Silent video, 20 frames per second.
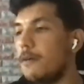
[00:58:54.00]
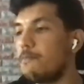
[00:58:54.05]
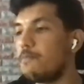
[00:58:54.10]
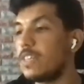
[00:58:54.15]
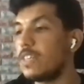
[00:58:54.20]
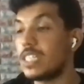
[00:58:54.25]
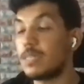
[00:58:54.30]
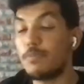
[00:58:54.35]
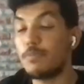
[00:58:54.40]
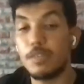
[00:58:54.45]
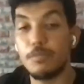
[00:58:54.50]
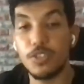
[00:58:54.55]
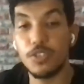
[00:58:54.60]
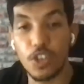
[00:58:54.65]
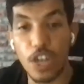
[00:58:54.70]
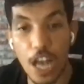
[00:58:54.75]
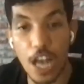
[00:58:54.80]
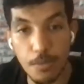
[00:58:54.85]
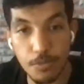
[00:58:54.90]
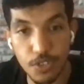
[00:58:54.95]

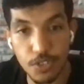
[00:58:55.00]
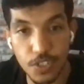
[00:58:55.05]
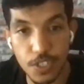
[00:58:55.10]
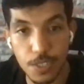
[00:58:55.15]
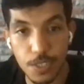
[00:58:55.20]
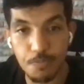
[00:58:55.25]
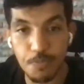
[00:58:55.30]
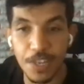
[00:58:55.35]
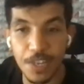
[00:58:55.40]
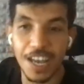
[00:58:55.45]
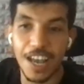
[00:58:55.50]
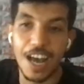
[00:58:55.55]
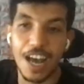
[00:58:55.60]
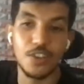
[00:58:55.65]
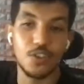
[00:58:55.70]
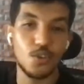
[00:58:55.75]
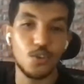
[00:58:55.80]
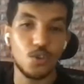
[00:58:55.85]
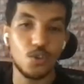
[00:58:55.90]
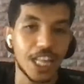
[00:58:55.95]
experimental options,
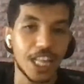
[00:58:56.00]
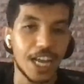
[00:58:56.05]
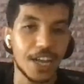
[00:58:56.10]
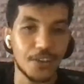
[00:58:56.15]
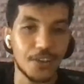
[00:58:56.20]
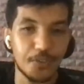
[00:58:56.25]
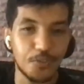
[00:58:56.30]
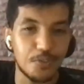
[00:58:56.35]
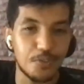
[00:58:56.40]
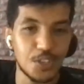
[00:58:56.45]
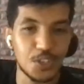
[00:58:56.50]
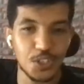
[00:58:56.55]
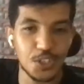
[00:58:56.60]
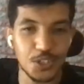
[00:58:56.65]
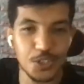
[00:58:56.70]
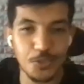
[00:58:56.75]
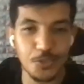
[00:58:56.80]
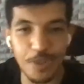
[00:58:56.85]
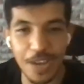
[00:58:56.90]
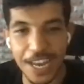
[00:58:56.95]
and good luck
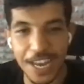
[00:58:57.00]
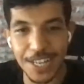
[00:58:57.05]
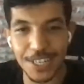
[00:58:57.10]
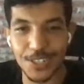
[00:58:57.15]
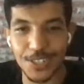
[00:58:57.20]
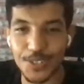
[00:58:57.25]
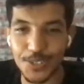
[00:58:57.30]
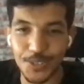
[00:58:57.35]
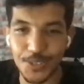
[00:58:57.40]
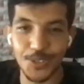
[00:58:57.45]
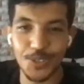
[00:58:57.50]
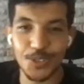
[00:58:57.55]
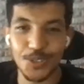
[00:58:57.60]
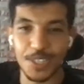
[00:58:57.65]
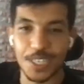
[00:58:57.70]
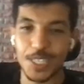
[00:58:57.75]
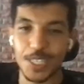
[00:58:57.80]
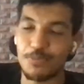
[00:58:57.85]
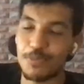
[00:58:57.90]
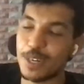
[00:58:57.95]
convincing your manager to
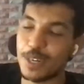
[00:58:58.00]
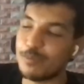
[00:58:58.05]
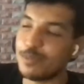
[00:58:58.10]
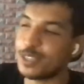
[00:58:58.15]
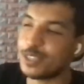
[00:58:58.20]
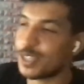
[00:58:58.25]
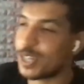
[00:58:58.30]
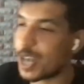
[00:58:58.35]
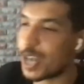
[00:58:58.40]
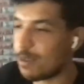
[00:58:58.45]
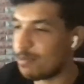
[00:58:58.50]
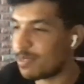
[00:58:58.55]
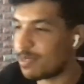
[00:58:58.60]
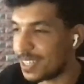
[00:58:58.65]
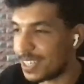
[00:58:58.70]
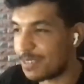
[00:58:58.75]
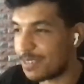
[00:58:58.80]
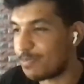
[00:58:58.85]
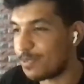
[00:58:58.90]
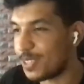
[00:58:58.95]
use experimental
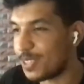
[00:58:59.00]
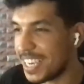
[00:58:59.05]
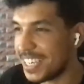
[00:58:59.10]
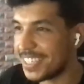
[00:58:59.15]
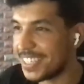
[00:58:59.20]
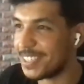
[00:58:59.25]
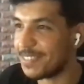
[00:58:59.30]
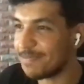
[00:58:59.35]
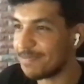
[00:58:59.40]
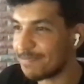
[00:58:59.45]
option in production.